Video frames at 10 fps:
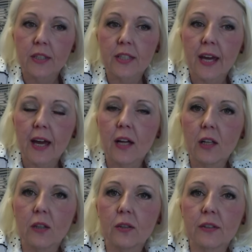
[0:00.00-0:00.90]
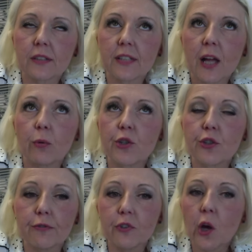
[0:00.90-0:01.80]
Tell what
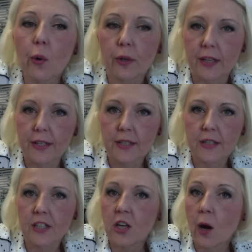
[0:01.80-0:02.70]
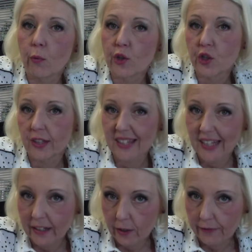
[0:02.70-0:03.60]
you've noticed, not what you
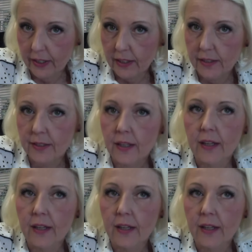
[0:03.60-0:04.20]
think of it.